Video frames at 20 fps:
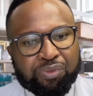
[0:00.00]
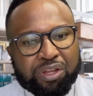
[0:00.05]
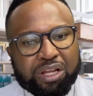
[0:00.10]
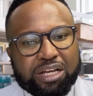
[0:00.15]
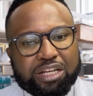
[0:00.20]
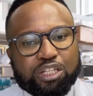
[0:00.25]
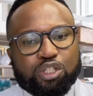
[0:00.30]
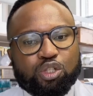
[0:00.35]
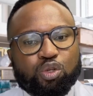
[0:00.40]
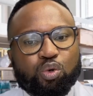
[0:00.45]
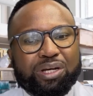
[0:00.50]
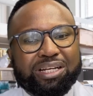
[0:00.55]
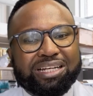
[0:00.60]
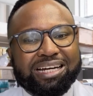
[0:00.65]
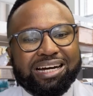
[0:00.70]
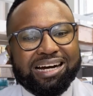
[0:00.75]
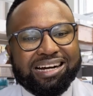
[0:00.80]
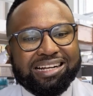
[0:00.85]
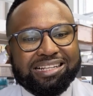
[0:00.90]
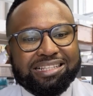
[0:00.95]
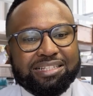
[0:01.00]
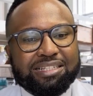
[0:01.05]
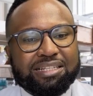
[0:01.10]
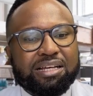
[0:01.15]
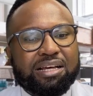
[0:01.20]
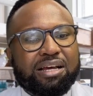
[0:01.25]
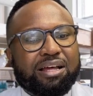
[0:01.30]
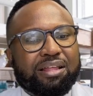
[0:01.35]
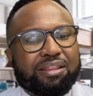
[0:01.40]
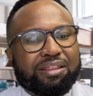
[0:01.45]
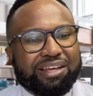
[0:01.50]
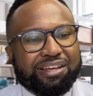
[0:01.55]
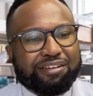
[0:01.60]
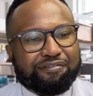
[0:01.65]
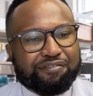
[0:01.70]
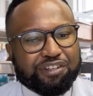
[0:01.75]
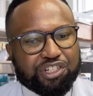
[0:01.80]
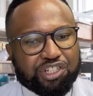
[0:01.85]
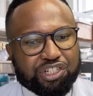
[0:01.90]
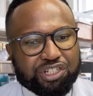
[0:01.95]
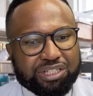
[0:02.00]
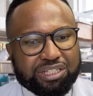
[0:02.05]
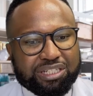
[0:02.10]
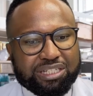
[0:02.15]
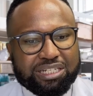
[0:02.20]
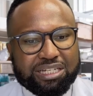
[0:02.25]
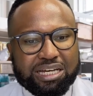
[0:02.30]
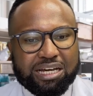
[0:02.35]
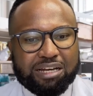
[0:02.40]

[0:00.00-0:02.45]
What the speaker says: is to enhance the efficiency